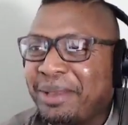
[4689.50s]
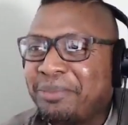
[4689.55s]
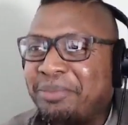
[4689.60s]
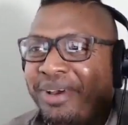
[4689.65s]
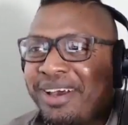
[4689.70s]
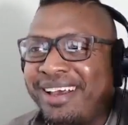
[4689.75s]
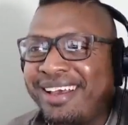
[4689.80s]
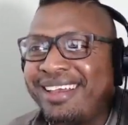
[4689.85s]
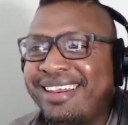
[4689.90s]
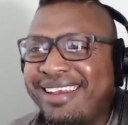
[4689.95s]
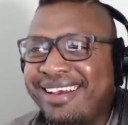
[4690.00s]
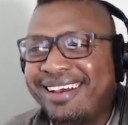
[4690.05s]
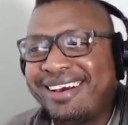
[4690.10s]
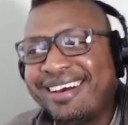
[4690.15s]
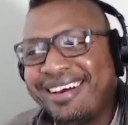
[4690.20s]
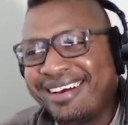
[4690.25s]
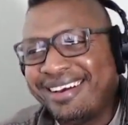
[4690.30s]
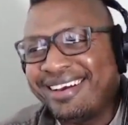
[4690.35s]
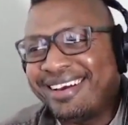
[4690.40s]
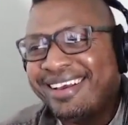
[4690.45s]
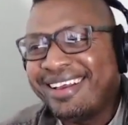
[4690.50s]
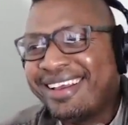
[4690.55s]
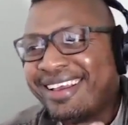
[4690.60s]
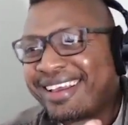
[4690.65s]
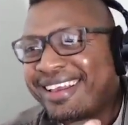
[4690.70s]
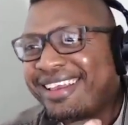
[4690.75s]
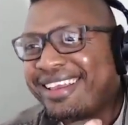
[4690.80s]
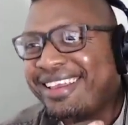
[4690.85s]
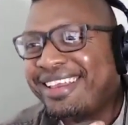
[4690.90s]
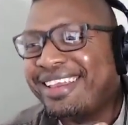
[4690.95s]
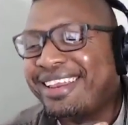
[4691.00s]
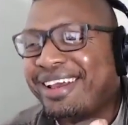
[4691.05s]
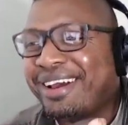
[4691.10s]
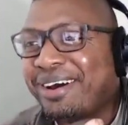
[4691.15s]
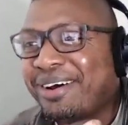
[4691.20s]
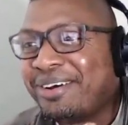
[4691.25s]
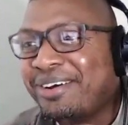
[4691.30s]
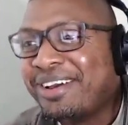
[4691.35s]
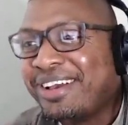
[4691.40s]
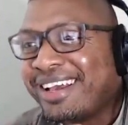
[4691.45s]
but uh, you
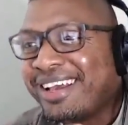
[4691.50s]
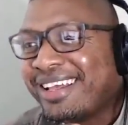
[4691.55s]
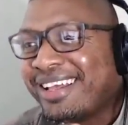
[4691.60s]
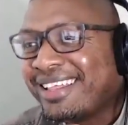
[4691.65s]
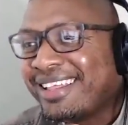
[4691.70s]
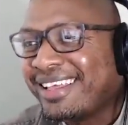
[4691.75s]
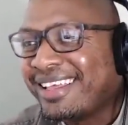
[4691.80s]
know, you have you